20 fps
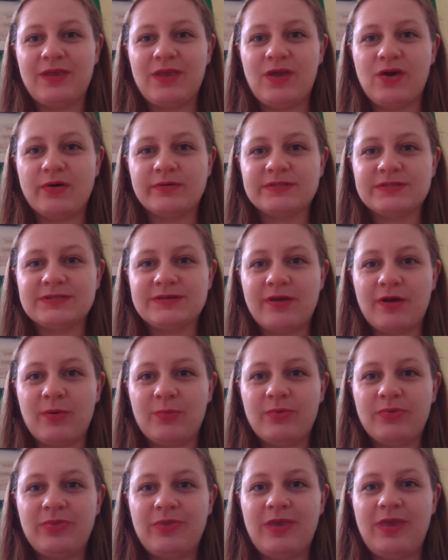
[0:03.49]
the
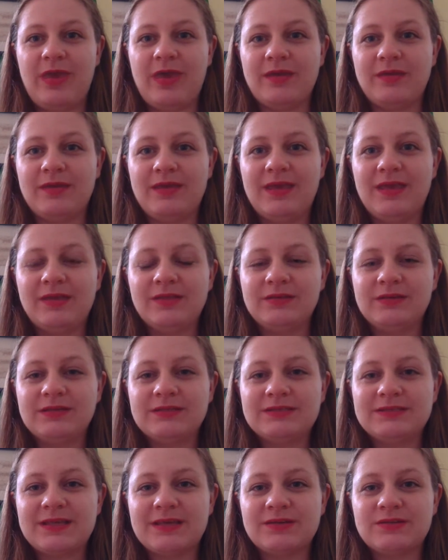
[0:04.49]
Osteopathy and Healing
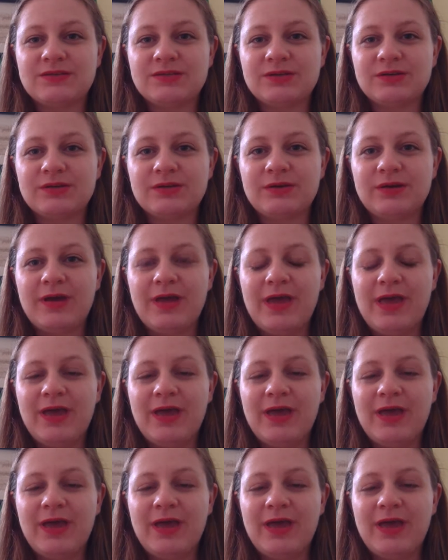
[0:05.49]
Center.